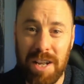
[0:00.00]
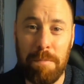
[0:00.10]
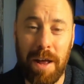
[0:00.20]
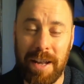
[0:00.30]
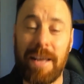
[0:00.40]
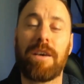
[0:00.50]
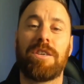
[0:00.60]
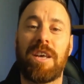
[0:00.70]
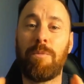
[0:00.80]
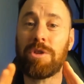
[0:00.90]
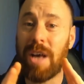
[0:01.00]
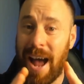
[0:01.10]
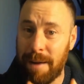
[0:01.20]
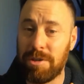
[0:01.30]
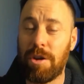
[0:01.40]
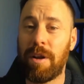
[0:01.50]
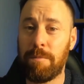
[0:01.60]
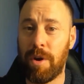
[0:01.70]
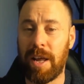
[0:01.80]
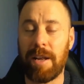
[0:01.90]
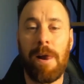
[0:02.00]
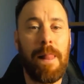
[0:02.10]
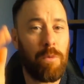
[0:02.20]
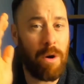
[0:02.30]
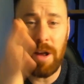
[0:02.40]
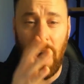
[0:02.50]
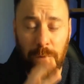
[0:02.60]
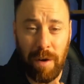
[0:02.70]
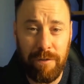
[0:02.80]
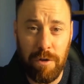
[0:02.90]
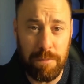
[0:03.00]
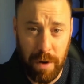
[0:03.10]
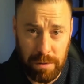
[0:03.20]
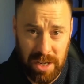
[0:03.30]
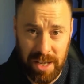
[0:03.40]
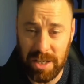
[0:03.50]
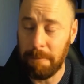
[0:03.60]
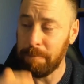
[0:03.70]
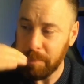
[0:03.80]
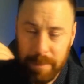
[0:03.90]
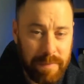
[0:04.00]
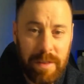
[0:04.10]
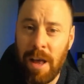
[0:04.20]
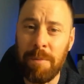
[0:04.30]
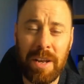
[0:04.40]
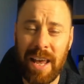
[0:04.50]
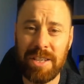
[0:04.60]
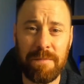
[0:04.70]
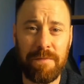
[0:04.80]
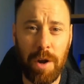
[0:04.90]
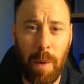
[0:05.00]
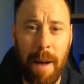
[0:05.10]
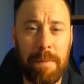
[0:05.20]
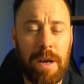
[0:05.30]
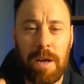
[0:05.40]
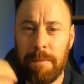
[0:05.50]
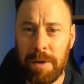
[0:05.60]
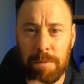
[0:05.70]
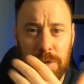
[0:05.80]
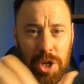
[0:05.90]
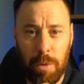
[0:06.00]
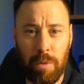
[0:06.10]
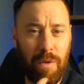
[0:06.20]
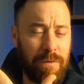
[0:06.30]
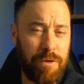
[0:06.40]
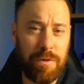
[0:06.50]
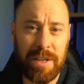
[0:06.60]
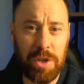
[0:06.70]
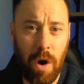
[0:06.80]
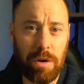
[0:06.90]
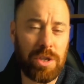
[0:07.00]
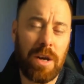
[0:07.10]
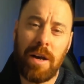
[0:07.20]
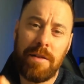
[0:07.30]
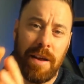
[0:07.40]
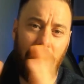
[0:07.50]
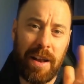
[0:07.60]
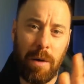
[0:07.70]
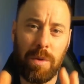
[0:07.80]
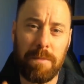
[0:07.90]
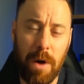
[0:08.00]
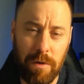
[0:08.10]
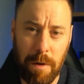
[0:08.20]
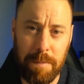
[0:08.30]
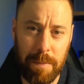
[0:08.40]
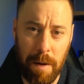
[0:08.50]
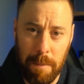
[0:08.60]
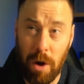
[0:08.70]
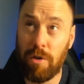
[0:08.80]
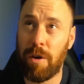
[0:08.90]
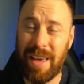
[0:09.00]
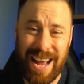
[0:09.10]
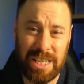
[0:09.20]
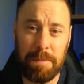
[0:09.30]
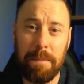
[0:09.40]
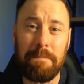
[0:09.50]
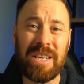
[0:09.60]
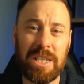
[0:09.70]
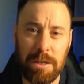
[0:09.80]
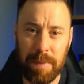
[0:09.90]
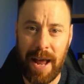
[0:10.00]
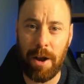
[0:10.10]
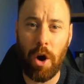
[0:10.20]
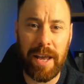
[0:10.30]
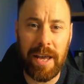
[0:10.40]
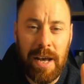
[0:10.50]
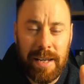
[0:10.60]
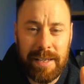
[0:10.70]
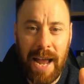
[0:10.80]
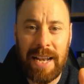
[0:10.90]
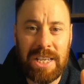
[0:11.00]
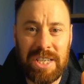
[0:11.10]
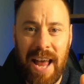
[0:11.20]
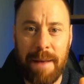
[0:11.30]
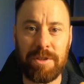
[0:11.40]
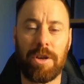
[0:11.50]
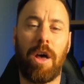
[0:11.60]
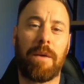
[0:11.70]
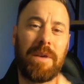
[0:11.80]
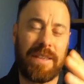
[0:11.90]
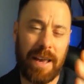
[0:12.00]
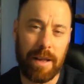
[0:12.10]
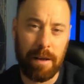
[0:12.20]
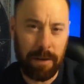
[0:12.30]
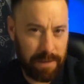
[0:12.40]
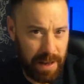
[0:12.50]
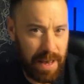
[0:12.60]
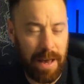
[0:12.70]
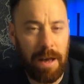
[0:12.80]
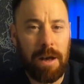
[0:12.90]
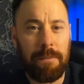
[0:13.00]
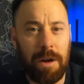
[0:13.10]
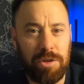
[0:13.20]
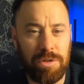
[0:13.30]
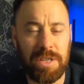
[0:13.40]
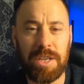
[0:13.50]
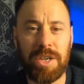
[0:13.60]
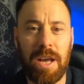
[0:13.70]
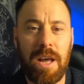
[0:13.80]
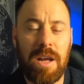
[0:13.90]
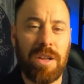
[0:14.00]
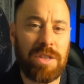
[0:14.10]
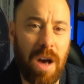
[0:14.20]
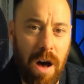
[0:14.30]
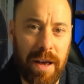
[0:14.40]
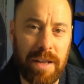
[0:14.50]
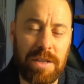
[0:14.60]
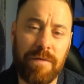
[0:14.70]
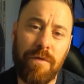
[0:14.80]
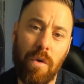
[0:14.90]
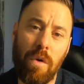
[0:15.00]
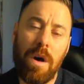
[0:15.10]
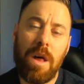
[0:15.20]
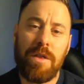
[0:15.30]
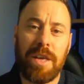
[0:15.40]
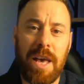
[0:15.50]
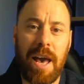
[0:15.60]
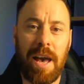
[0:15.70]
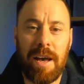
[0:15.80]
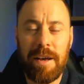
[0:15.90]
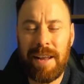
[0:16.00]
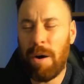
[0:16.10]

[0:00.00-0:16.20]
plugging it because it was absolutely brilliant. We're only halfway through the process. I'm going to get some follow-up. Me and Michelle will run through these docs. Then I end up with a microcosmic business plan, i.e. daily steps I can be taking to hit my strategic targets for the year. Now,